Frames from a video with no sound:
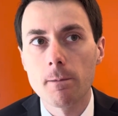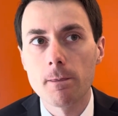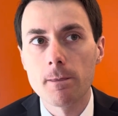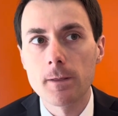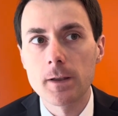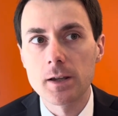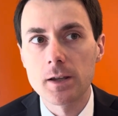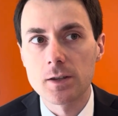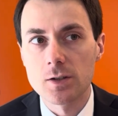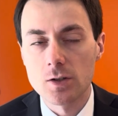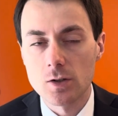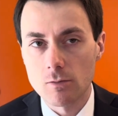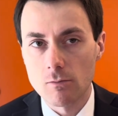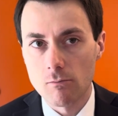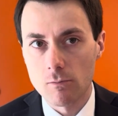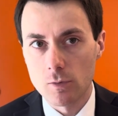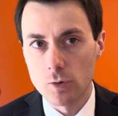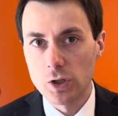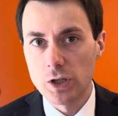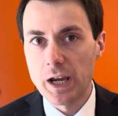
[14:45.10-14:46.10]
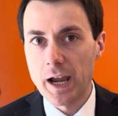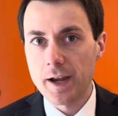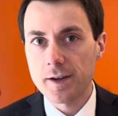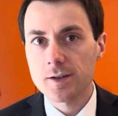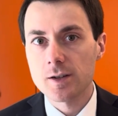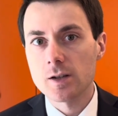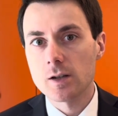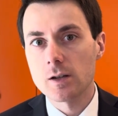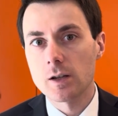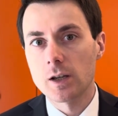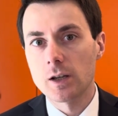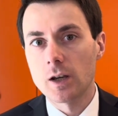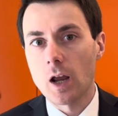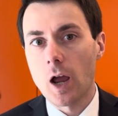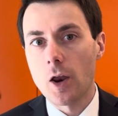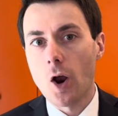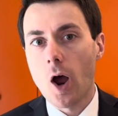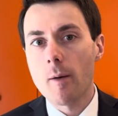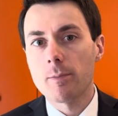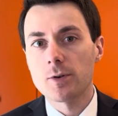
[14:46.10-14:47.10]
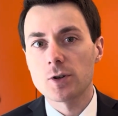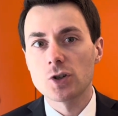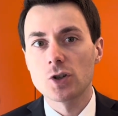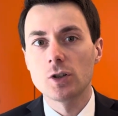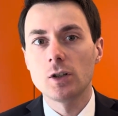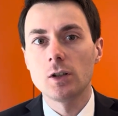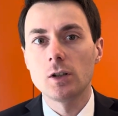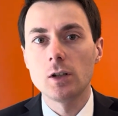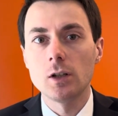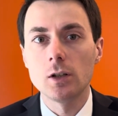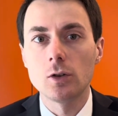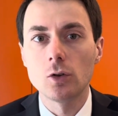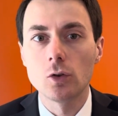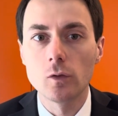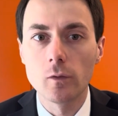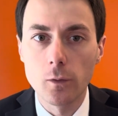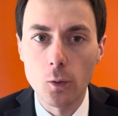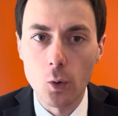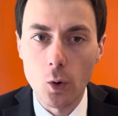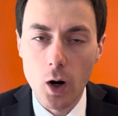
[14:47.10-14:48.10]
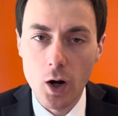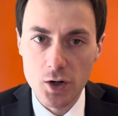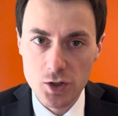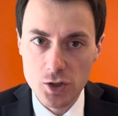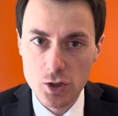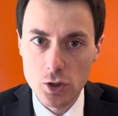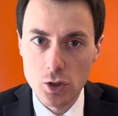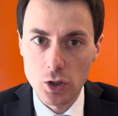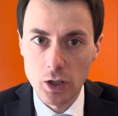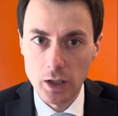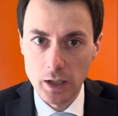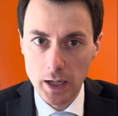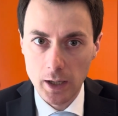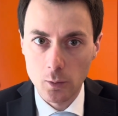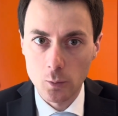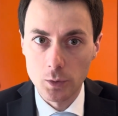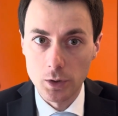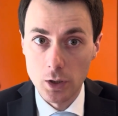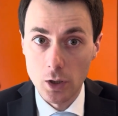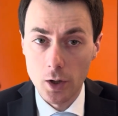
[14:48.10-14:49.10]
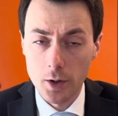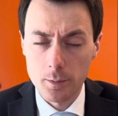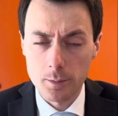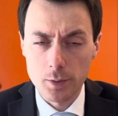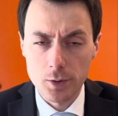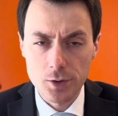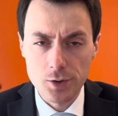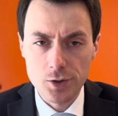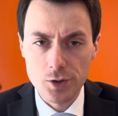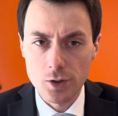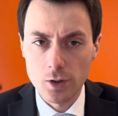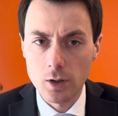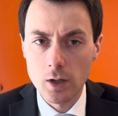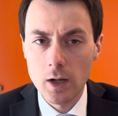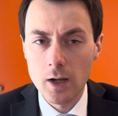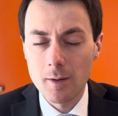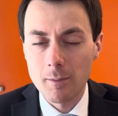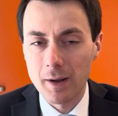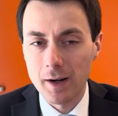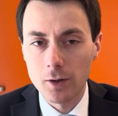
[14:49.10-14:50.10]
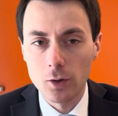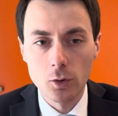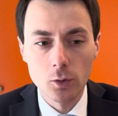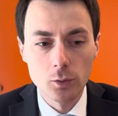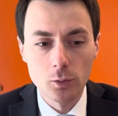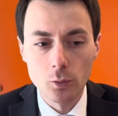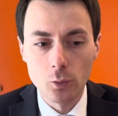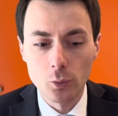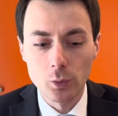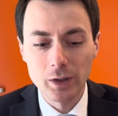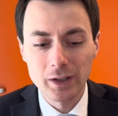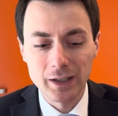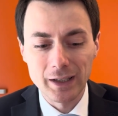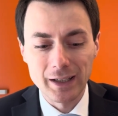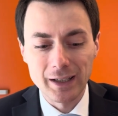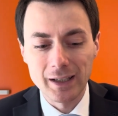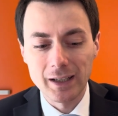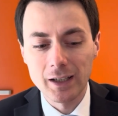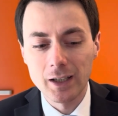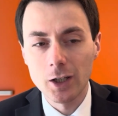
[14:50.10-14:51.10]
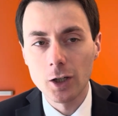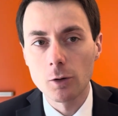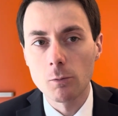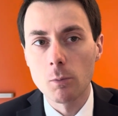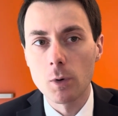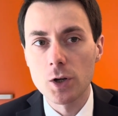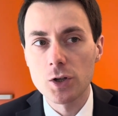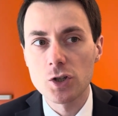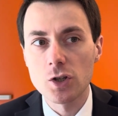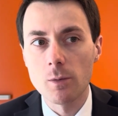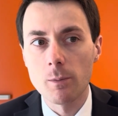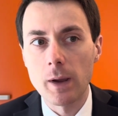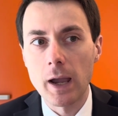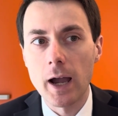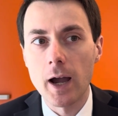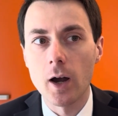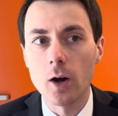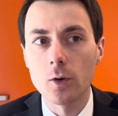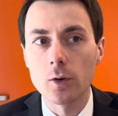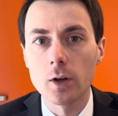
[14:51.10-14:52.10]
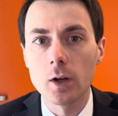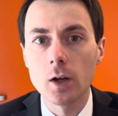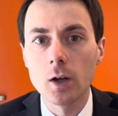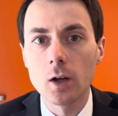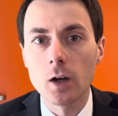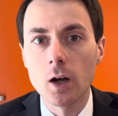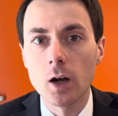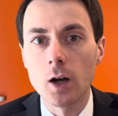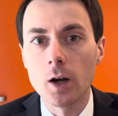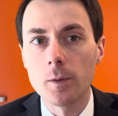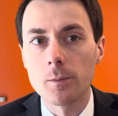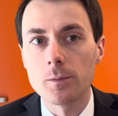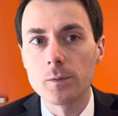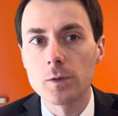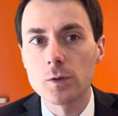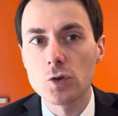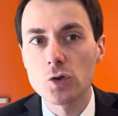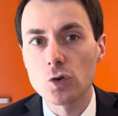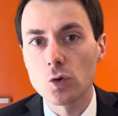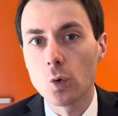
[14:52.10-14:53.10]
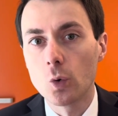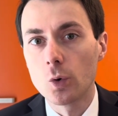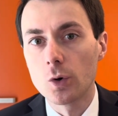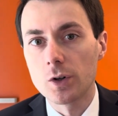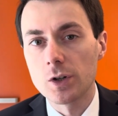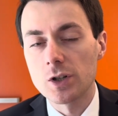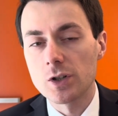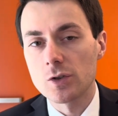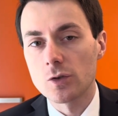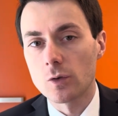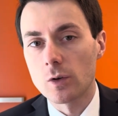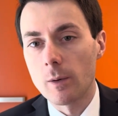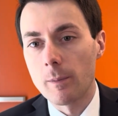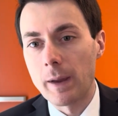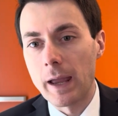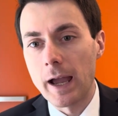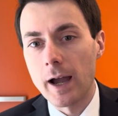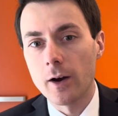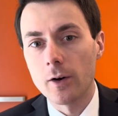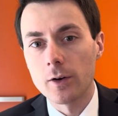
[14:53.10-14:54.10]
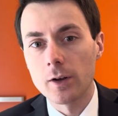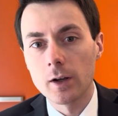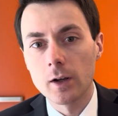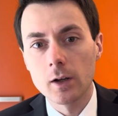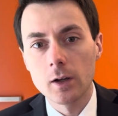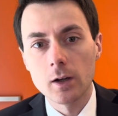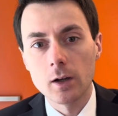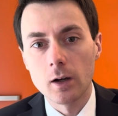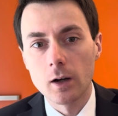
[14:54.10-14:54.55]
it's, yes, an opportunity for us to connect with the other person, but I don't really care much about stories or about